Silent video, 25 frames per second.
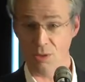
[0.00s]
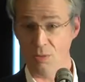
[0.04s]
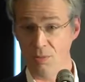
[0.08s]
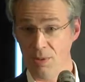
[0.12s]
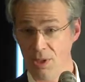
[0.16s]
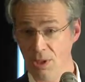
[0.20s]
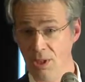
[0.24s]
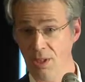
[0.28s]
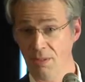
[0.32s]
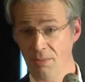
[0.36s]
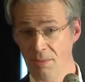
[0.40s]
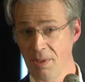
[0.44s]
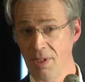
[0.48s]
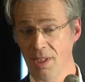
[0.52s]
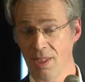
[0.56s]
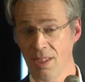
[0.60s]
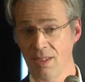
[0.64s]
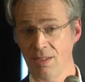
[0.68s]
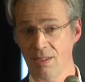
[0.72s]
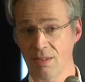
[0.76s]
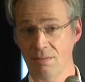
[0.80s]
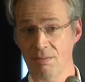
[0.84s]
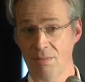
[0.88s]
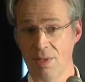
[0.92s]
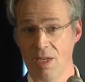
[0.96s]
So we,
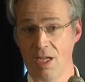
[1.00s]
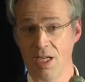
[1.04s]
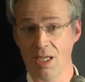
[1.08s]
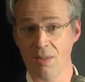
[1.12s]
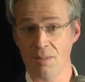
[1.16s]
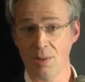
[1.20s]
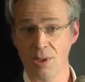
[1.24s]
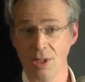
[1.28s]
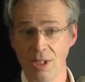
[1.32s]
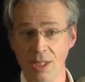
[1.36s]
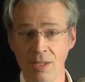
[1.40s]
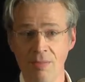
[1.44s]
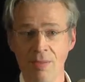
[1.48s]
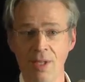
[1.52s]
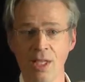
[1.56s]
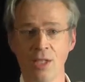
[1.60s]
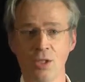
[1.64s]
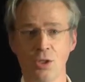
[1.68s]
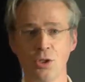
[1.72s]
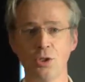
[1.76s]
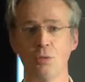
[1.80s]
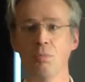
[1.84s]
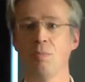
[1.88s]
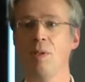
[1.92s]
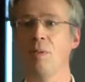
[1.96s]
as a library,
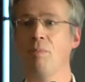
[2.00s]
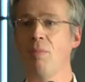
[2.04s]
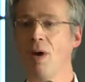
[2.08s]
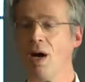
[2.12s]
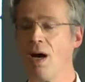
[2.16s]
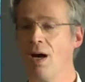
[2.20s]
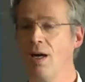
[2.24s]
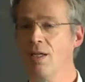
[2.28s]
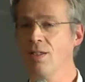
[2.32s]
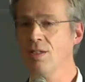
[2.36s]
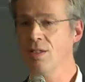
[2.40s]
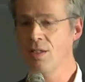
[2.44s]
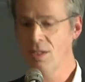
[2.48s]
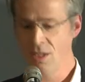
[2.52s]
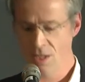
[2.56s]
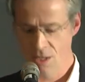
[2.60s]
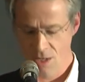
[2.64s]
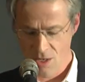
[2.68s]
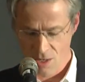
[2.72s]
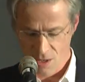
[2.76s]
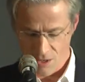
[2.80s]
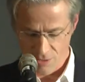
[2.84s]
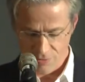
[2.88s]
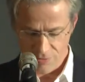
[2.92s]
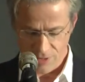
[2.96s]
should be part
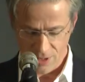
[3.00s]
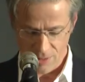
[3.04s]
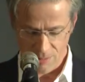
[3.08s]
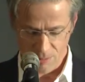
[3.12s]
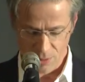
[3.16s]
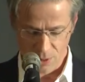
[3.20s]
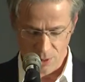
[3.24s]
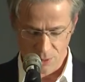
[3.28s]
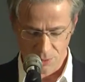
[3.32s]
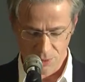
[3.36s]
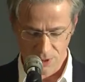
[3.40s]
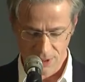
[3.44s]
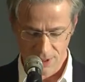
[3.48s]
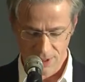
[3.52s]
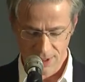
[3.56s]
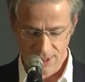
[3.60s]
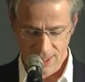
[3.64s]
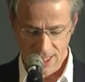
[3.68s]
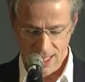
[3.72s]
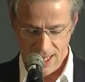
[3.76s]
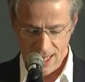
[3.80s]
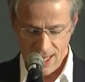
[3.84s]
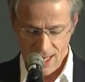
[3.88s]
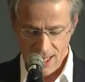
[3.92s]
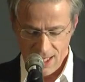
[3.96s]
of that
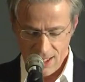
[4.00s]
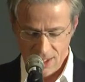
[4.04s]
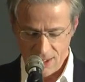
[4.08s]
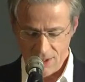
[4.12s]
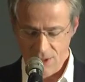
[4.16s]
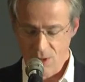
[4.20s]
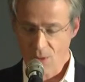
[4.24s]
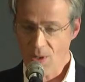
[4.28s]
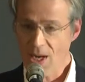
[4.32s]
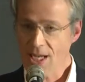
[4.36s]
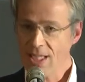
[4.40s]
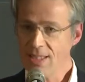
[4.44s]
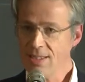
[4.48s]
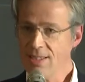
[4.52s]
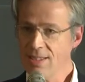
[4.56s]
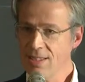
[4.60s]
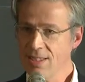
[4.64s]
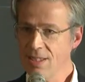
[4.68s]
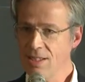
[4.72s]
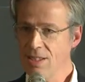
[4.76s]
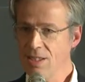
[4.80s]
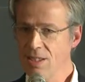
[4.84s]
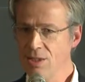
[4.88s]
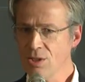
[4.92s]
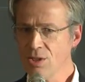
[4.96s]
process. So I
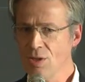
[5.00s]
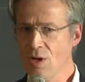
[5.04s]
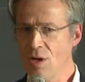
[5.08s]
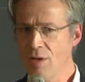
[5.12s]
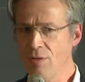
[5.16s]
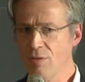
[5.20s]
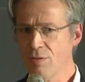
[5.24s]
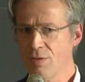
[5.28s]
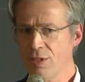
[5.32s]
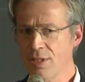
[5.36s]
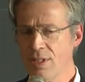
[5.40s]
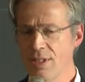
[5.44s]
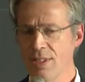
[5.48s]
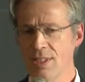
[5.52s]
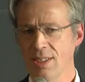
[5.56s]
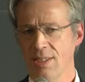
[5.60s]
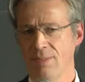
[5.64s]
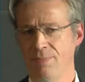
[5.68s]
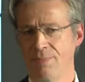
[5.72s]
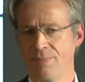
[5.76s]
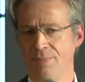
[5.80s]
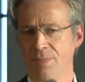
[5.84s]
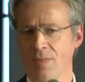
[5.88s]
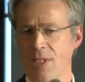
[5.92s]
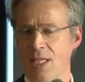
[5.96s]
see this
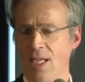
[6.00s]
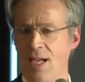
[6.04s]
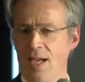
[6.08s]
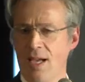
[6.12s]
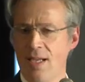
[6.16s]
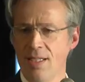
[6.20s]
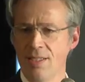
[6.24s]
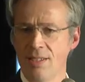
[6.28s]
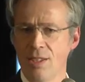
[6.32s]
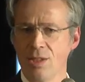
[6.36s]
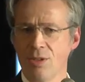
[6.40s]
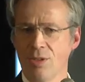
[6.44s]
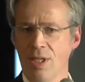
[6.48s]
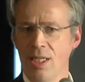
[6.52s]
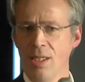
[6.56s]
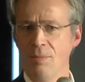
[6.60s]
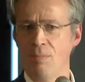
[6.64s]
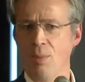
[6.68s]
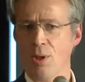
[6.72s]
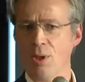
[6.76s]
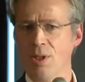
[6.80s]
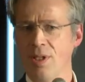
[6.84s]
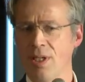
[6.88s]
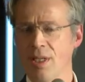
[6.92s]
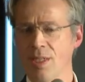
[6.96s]
conference has a
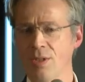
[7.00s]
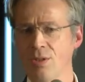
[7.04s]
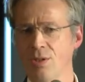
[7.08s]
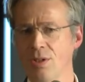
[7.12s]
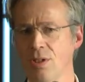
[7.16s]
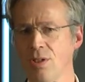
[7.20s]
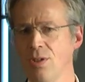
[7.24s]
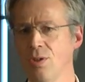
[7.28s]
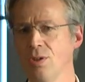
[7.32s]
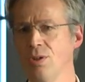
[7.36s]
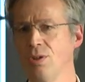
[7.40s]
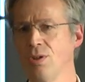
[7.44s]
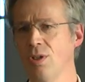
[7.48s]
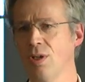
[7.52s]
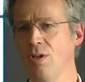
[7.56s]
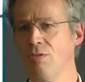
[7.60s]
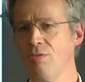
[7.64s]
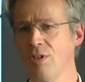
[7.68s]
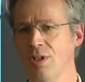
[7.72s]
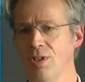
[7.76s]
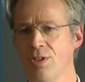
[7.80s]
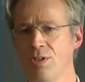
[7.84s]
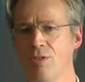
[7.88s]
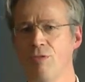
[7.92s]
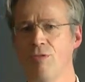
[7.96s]
great potential to
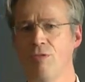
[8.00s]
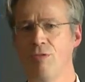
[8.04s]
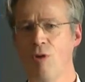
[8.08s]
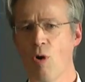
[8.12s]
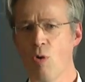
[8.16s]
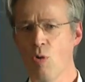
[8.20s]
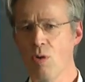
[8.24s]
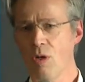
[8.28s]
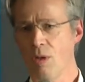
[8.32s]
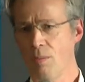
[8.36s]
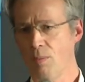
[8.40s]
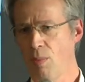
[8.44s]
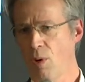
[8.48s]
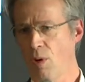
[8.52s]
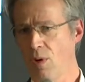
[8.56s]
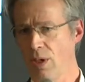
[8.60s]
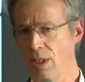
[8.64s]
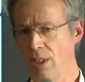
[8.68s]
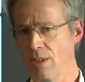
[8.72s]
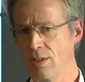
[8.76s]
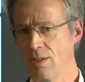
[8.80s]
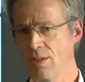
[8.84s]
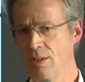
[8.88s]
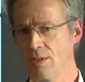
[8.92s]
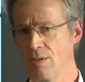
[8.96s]
serve as a focal
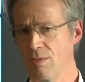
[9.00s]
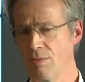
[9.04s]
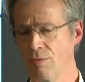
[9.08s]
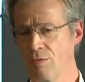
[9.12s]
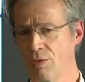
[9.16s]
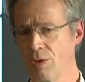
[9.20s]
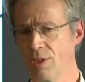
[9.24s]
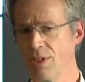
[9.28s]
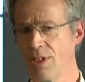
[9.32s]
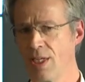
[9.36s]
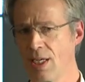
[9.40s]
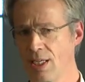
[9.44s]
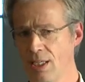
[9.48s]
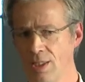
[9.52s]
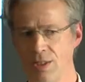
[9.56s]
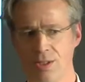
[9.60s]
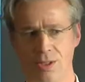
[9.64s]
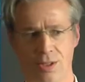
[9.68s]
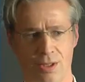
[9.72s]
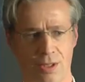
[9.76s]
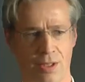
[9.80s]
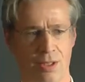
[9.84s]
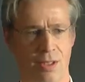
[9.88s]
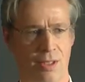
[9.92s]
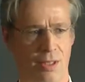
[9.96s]
point for
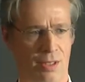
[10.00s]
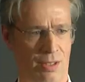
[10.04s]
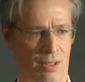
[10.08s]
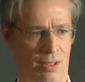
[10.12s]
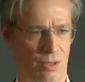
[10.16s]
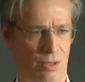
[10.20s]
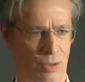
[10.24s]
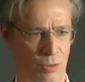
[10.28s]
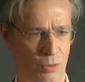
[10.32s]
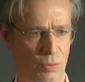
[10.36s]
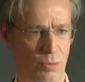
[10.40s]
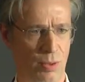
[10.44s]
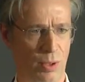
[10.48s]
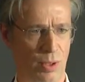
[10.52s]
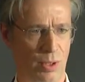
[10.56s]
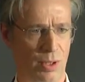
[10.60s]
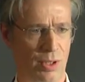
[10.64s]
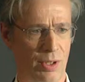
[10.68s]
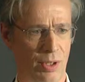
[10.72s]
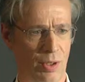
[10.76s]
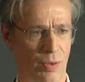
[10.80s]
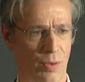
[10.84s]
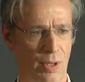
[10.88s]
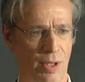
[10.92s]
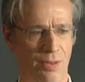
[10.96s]
Science
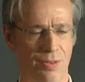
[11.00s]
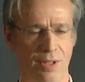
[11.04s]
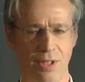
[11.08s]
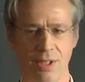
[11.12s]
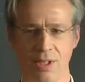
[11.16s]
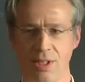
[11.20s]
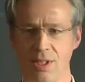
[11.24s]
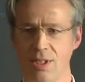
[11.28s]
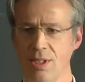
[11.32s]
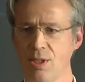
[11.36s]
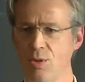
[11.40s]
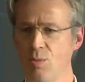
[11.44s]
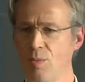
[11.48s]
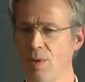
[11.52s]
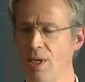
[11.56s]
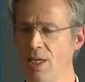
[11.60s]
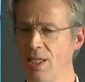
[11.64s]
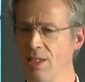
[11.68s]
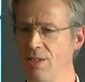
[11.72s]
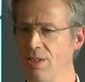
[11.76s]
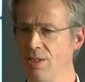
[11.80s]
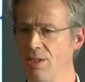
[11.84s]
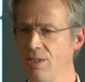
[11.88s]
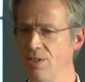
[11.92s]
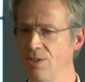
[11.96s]
2.0. And this is
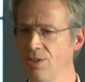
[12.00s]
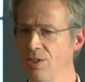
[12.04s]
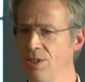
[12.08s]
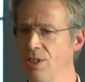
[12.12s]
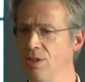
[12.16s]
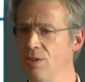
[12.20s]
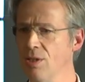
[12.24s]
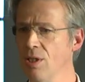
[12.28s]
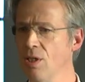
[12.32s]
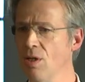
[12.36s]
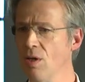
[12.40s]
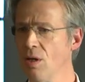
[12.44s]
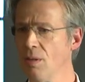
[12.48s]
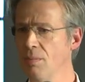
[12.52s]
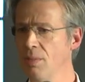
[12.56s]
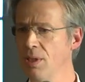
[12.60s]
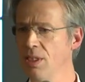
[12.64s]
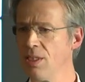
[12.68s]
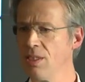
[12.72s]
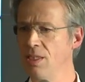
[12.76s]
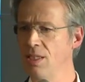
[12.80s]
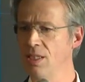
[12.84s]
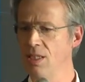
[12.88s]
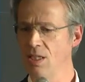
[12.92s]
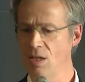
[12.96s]
why the steering
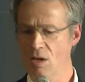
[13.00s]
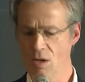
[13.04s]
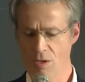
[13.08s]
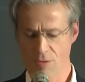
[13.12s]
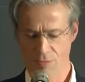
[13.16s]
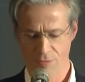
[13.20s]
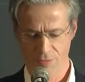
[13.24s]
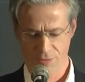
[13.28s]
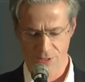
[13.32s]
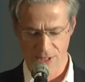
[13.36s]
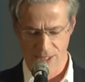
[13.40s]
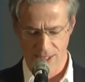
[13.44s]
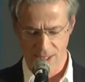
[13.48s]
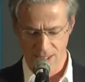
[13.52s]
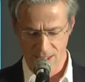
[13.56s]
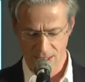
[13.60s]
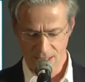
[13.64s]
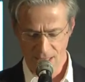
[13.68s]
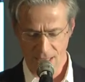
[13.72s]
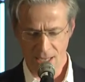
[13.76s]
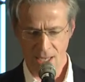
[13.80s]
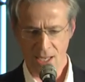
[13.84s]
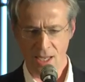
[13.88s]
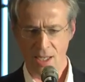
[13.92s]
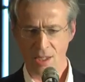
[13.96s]
committee of the
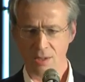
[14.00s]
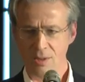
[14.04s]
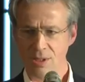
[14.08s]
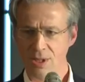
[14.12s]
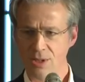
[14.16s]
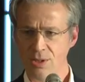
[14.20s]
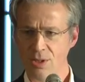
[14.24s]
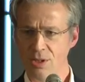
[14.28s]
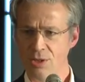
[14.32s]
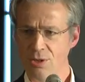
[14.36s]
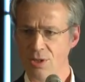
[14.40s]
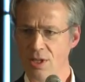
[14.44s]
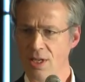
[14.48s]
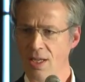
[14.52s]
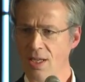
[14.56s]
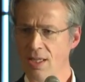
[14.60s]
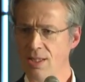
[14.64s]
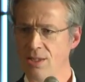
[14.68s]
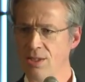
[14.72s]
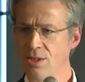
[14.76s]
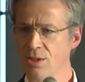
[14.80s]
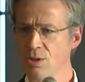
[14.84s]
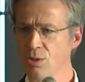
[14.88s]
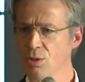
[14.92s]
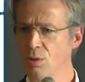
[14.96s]
Research
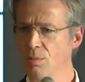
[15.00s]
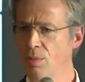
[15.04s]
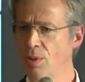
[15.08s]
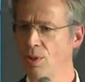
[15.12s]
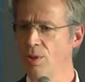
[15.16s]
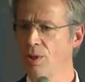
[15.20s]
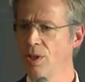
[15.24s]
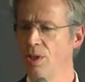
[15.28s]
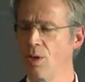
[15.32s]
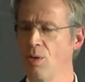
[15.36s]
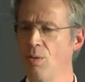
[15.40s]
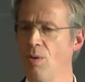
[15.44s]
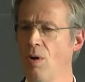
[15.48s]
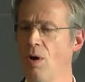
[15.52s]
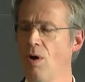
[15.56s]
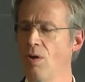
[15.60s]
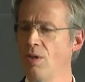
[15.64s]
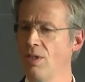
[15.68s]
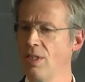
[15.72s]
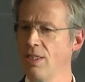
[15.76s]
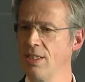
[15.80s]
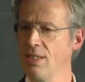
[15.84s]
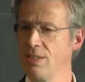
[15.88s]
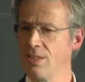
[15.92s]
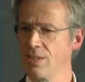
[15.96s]
Alliance 2.0
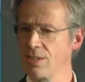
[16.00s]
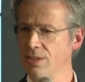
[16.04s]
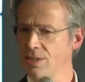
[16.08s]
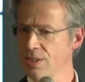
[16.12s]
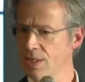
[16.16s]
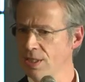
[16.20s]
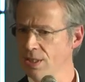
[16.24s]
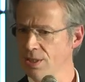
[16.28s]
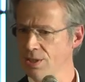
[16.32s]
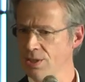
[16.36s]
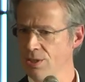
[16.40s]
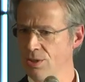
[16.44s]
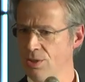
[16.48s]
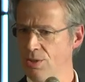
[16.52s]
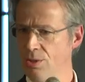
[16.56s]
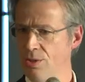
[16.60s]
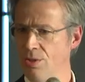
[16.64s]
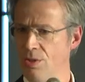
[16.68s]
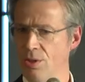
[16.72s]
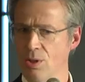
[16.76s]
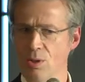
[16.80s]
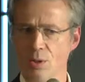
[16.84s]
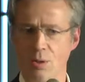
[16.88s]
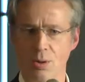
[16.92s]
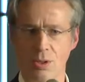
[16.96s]
already discussed
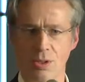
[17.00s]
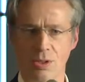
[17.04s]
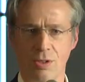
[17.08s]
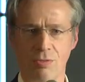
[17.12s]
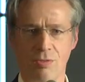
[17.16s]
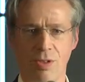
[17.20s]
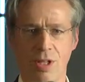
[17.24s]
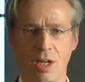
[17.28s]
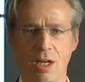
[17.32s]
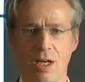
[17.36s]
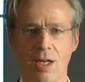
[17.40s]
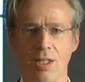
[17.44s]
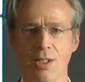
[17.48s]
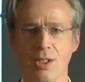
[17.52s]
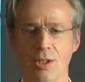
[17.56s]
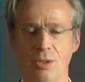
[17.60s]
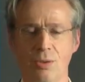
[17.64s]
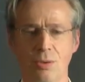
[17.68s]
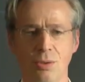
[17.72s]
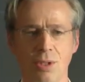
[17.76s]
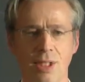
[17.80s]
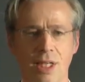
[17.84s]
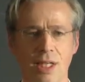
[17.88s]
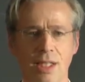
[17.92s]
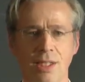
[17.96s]
during the course of the last
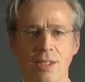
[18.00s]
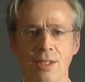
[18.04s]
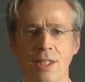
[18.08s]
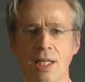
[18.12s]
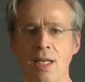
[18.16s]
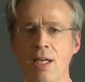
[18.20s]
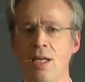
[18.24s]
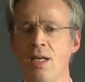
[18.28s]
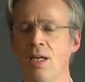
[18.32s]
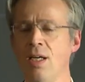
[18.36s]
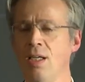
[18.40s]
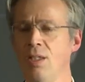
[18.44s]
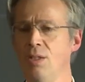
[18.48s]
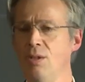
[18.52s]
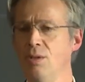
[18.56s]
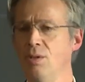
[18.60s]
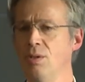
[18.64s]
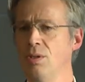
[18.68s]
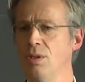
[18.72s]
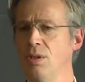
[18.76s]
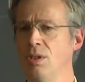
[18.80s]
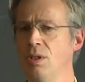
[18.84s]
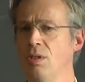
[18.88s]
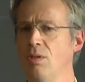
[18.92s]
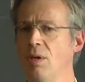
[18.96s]
2 days
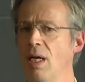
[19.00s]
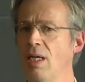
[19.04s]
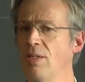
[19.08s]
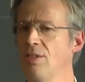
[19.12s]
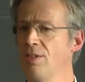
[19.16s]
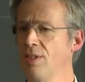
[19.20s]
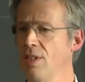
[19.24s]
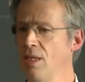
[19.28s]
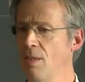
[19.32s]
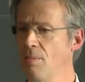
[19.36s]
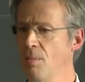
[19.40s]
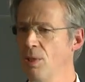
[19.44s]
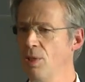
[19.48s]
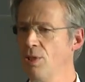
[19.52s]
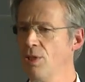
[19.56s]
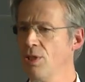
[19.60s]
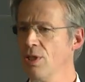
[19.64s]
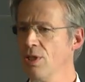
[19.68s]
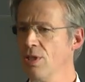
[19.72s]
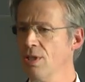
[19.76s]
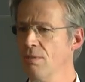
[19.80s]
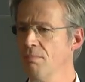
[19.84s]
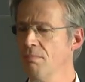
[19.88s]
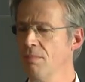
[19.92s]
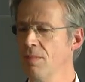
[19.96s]
to, you know,
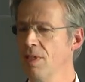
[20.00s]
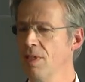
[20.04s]
establish